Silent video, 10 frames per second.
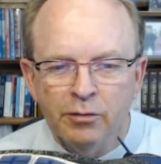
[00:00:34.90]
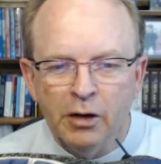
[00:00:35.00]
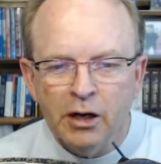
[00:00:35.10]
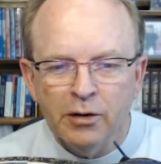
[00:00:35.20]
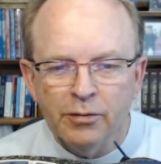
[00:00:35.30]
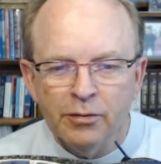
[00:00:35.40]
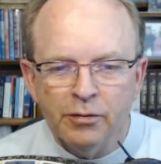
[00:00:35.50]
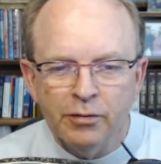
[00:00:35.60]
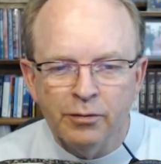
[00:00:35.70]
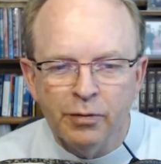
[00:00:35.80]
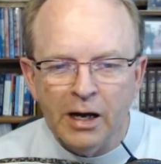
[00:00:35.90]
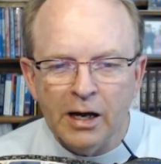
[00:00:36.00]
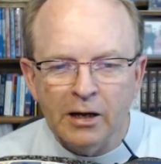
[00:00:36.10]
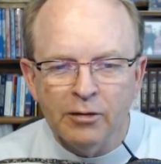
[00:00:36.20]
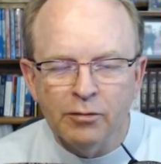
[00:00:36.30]
bottom
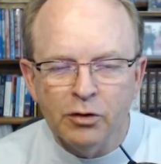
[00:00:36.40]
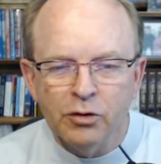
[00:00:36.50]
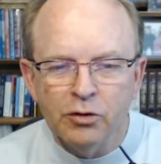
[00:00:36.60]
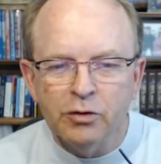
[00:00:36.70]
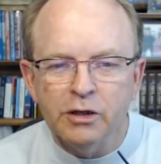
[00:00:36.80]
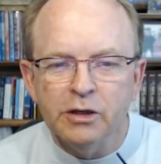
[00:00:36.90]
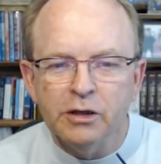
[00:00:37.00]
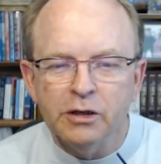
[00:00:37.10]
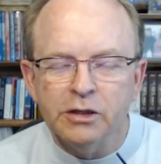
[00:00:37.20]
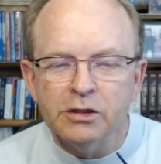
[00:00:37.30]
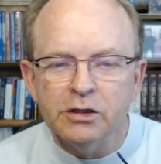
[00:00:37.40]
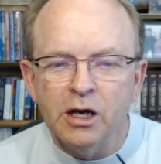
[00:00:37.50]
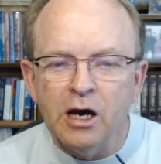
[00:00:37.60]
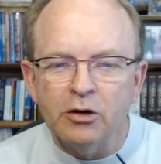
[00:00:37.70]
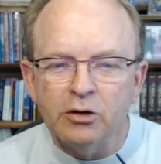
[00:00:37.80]
black and blue is
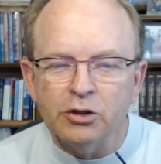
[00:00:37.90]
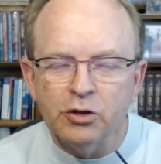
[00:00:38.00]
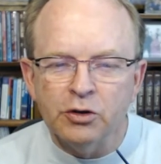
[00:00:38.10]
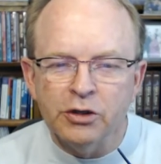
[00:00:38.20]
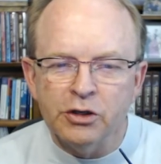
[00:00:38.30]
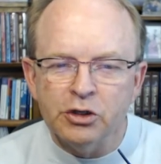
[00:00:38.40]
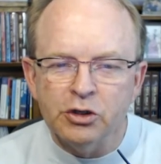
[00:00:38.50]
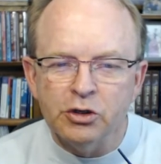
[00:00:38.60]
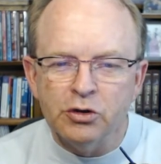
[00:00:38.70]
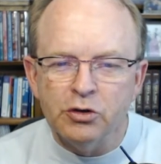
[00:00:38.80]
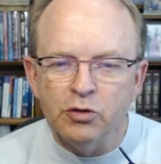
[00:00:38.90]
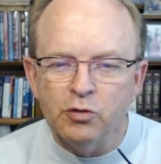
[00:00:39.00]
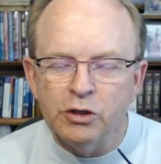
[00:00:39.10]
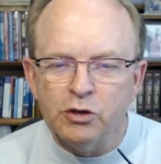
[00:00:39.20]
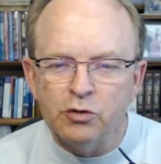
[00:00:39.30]
outer sole in this shoe,
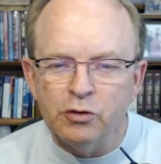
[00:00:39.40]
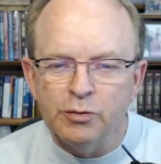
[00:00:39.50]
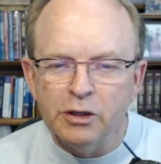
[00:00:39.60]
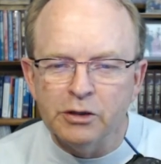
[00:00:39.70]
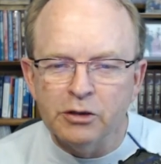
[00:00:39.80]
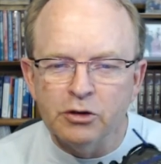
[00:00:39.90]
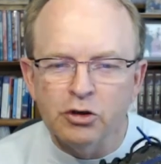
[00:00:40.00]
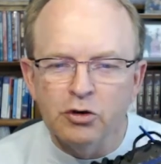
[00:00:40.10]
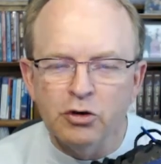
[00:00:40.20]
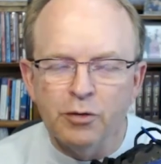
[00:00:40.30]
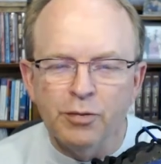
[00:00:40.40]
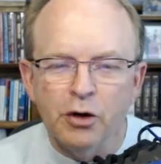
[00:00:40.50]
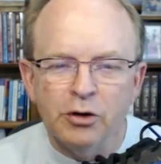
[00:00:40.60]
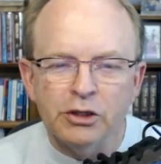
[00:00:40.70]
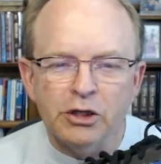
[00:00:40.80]
which would be considered two
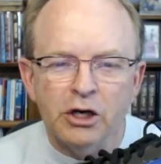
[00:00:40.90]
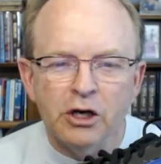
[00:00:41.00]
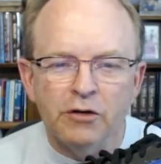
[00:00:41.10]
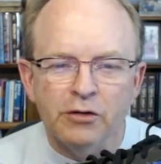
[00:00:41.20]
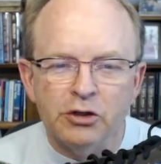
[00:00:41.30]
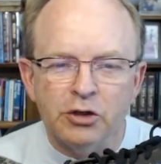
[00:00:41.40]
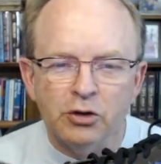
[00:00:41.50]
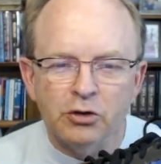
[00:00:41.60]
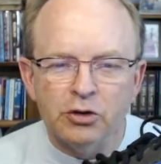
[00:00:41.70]
components of the sole.